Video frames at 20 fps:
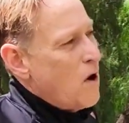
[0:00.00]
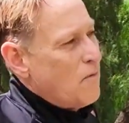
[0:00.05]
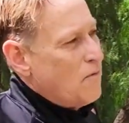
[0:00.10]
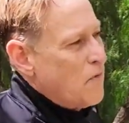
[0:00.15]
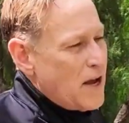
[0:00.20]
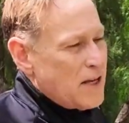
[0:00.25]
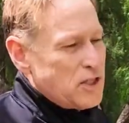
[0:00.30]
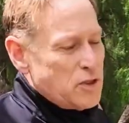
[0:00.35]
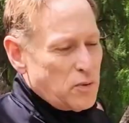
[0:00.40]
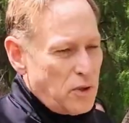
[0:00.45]

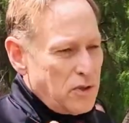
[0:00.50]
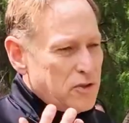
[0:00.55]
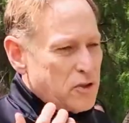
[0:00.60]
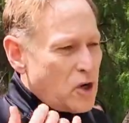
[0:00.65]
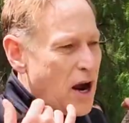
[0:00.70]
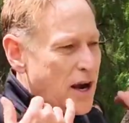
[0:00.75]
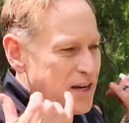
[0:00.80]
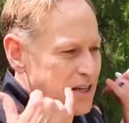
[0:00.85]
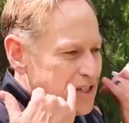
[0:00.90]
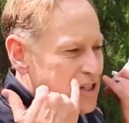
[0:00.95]
Vets will
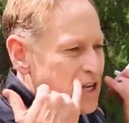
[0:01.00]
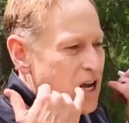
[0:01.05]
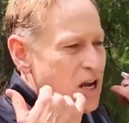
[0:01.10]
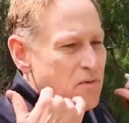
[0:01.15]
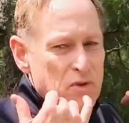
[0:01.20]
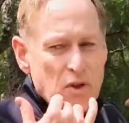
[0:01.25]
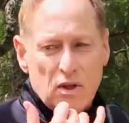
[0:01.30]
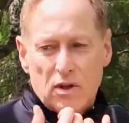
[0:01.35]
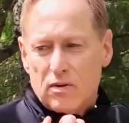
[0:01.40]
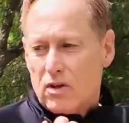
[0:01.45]
try to
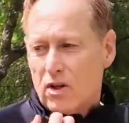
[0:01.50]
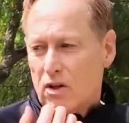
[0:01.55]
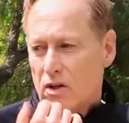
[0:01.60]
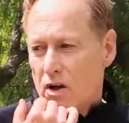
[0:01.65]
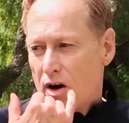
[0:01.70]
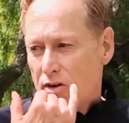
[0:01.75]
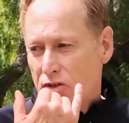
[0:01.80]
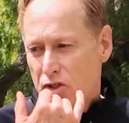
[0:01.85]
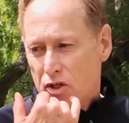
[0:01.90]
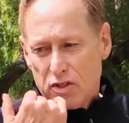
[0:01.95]
save the
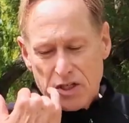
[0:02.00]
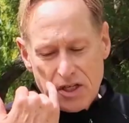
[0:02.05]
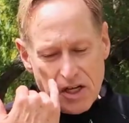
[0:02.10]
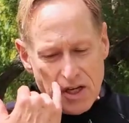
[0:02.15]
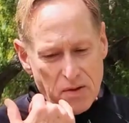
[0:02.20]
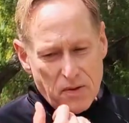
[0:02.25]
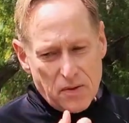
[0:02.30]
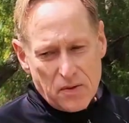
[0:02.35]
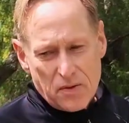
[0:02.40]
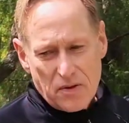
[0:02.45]
larger
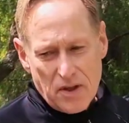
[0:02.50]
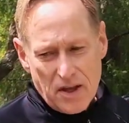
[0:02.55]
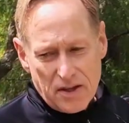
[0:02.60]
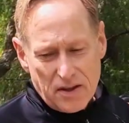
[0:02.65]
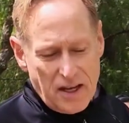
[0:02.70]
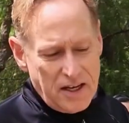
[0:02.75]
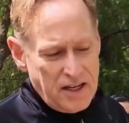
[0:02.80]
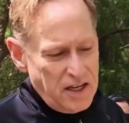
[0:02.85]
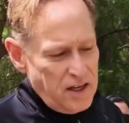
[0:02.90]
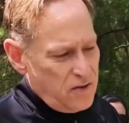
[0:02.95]
teeth
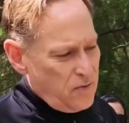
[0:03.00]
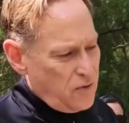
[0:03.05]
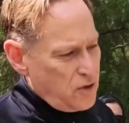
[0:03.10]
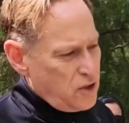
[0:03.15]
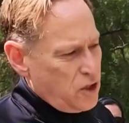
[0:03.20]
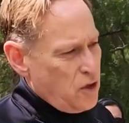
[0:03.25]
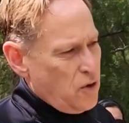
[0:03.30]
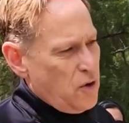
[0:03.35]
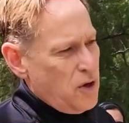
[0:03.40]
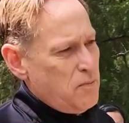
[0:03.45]
that they need for
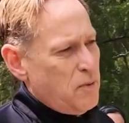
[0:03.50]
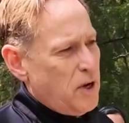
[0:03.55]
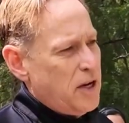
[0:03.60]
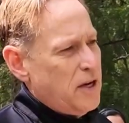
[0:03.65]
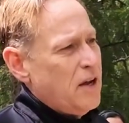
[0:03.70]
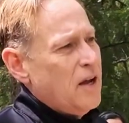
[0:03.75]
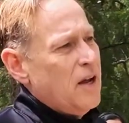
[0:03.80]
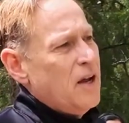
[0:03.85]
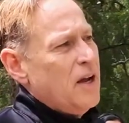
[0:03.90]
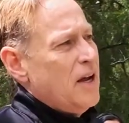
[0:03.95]
chewing,
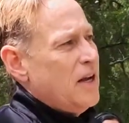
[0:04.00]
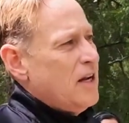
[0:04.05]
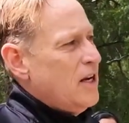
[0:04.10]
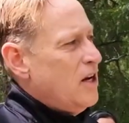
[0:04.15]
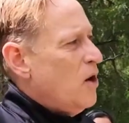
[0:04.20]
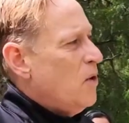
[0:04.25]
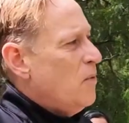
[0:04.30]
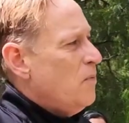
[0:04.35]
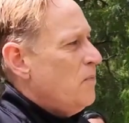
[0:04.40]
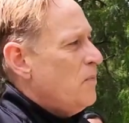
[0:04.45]
but
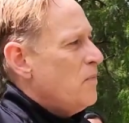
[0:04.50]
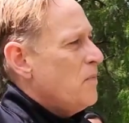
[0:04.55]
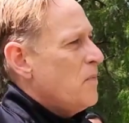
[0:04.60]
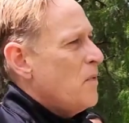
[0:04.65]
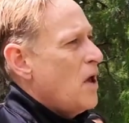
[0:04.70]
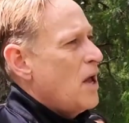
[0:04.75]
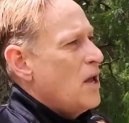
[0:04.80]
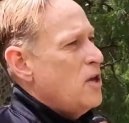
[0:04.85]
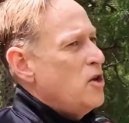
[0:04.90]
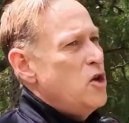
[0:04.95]
you know,
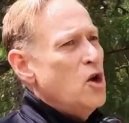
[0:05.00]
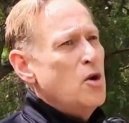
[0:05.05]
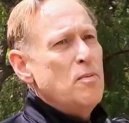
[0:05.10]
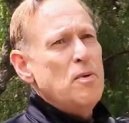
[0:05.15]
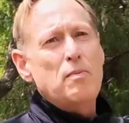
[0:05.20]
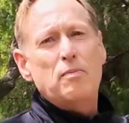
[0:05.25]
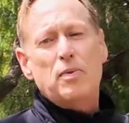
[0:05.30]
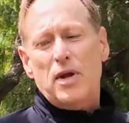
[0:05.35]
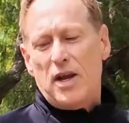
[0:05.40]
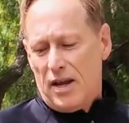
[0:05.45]

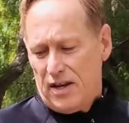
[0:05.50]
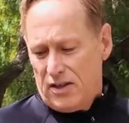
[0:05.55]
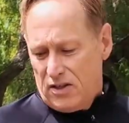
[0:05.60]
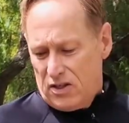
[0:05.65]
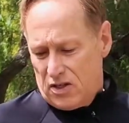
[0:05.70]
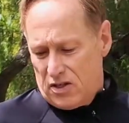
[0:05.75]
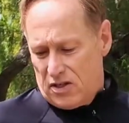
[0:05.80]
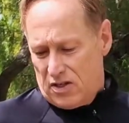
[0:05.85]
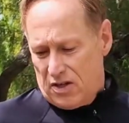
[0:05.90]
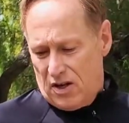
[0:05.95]
human
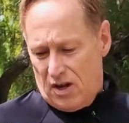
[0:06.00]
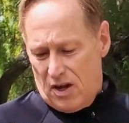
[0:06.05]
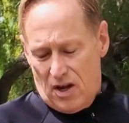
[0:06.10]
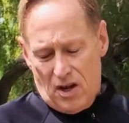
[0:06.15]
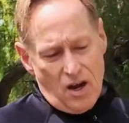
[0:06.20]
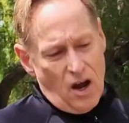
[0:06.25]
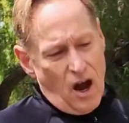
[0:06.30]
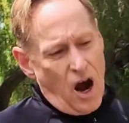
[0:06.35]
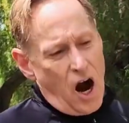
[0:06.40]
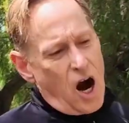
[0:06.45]
beings,
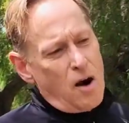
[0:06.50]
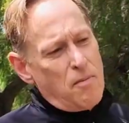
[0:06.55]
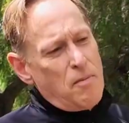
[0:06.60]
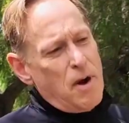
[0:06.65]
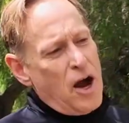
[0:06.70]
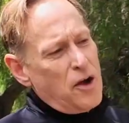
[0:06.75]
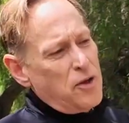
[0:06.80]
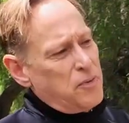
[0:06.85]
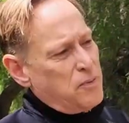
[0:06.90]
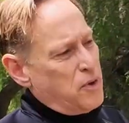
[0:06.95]
our
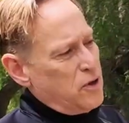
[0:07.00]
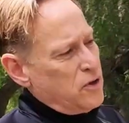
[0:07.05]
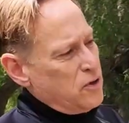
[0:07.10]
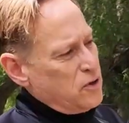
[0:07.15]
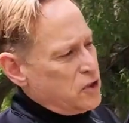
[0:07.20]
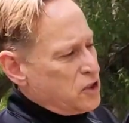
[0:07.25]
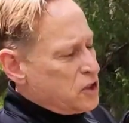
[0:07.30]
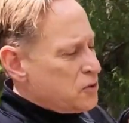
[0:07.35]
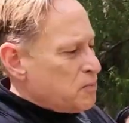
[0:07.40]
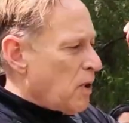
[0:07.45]
mouth
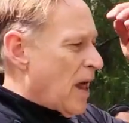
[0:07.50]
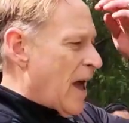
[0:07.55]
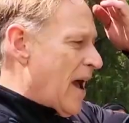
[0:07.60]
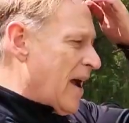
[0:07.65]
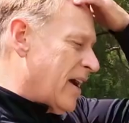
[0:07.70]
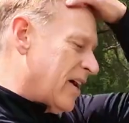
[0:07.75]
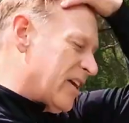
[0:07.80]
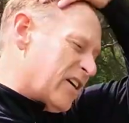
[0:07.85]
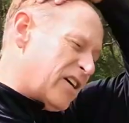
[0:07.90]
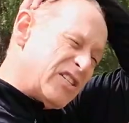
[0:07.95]
produces
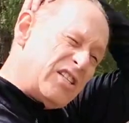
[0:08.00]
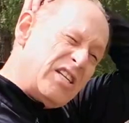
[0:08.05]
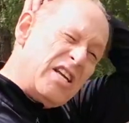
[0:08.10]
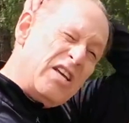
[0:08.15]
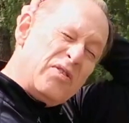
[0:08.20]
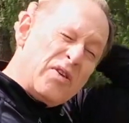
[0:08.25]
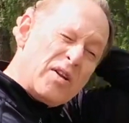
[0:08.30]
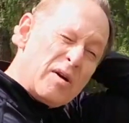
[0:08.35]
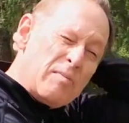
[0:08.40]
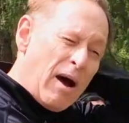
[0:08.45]
plaque on our
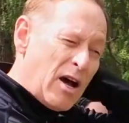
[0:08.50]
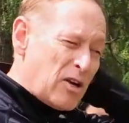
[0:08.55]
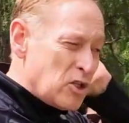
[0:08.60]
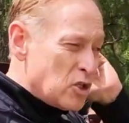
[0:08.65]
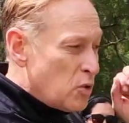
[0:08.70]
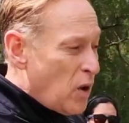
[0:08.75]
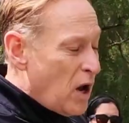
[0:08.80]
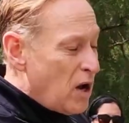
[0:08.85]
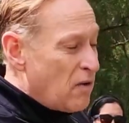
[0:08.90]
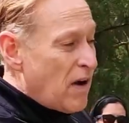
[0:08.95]
teeth in
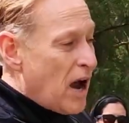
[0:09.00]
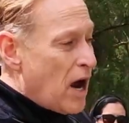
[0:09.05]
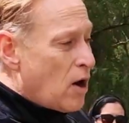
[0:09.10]
about 12